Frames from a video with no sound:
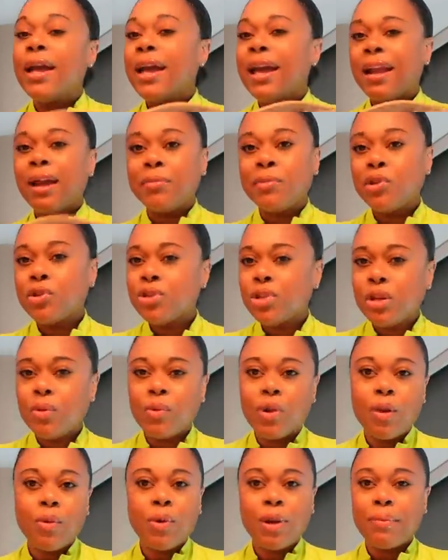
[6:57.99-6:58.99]
and I'm usually
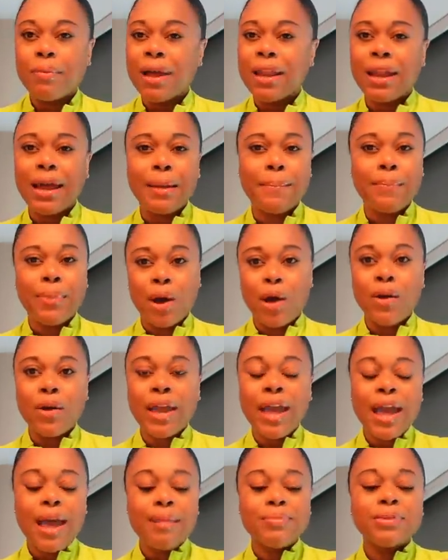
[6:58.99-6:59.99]
wearing one of my like ball
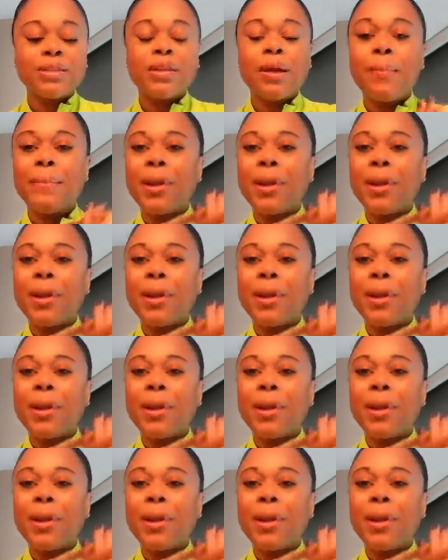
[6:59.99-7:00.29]
caps,